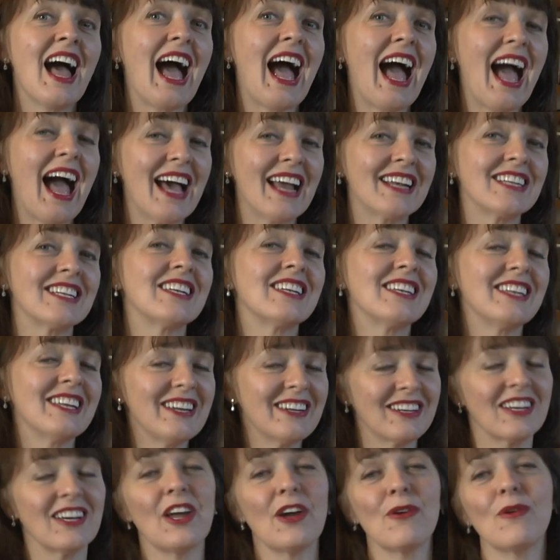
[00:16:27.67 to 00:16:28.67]
and
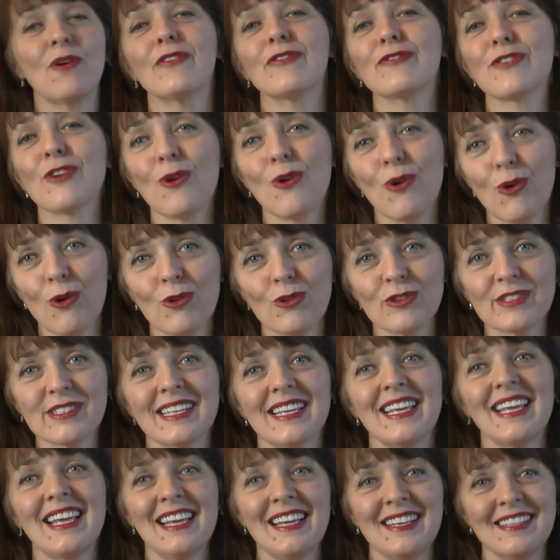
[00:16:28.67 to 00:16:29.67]
Ludlow, of course,
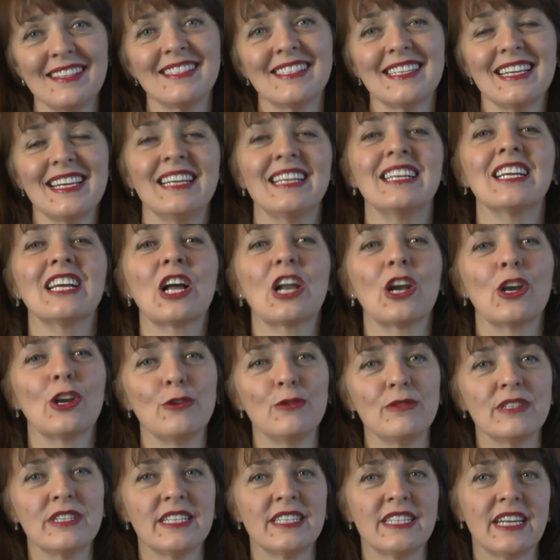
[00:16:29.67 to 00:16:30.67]
is
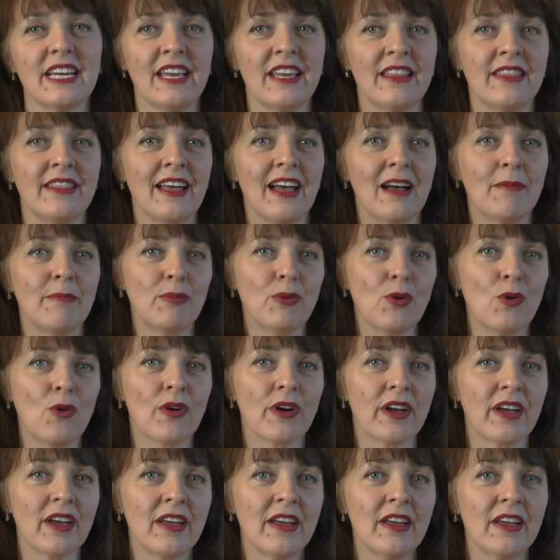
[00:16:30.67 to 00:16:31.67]
included in that
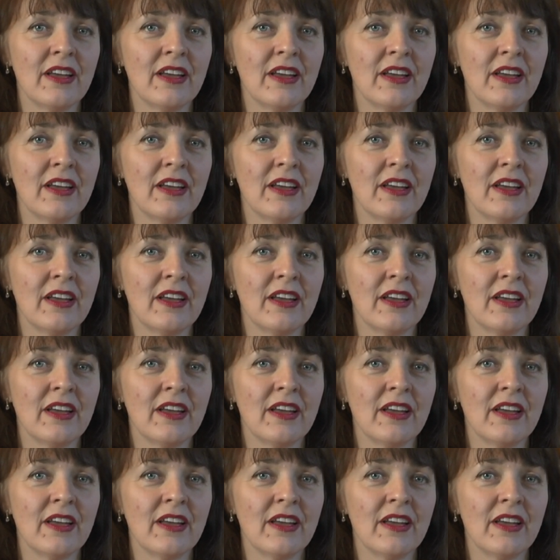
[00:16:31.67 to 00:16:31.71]
book.